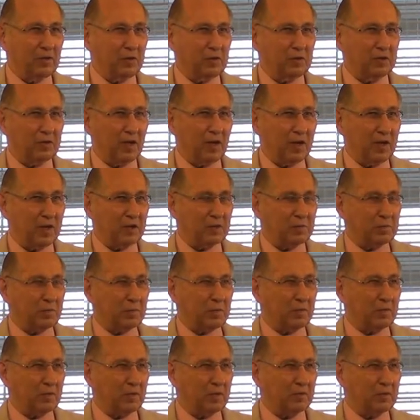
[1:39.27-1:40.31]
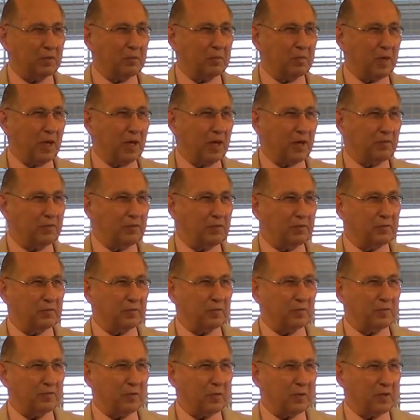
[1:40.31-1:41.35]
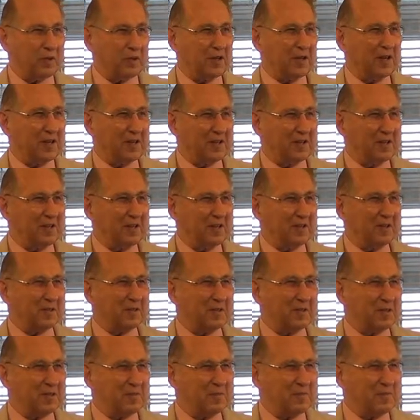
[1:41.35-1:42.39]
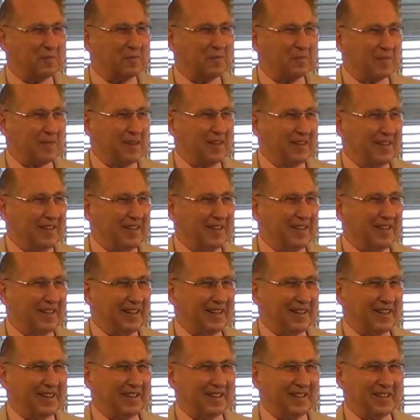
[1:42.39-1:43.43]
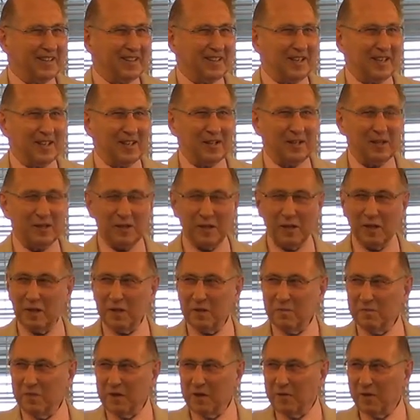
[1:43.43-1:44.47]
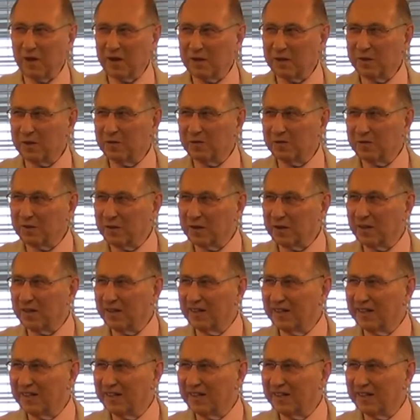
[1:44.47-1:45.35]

Utahns, but we've lived in Bountiful for 49 years and attended BYU for